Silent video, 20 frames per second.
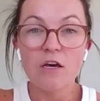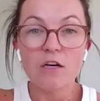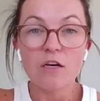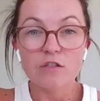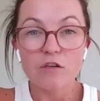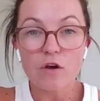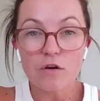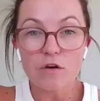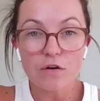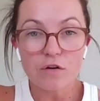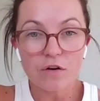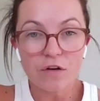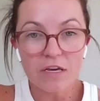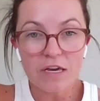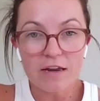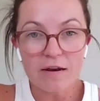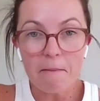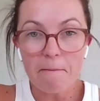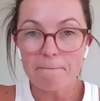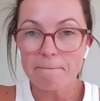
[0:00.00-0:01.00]
So you don't
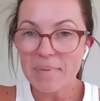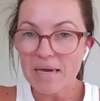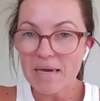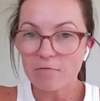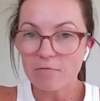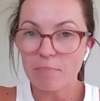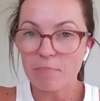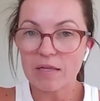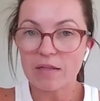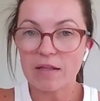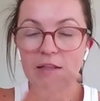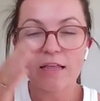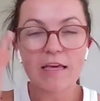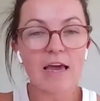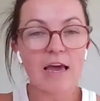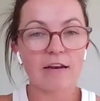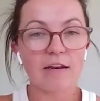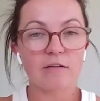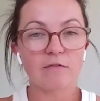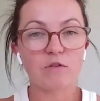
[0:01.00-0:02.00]
get a big bill at the
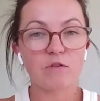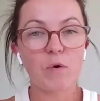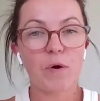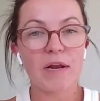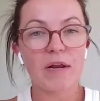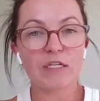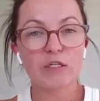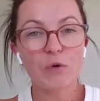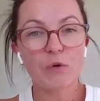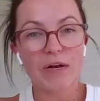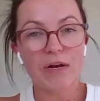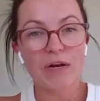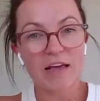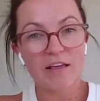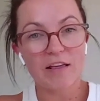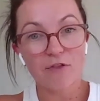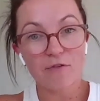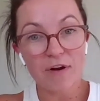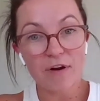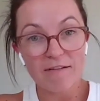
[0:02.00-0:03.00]
end of
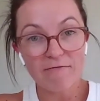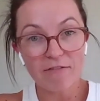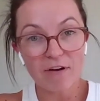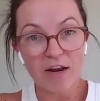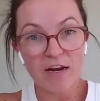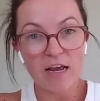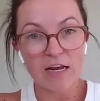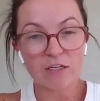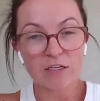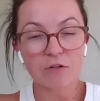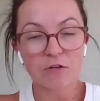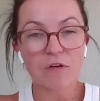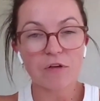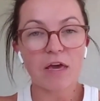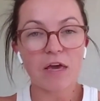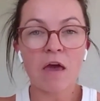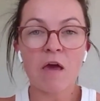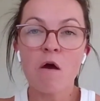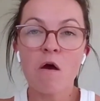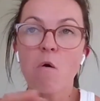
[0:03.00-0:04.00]
2023 financial
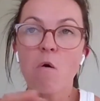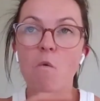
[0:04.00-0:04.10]
year.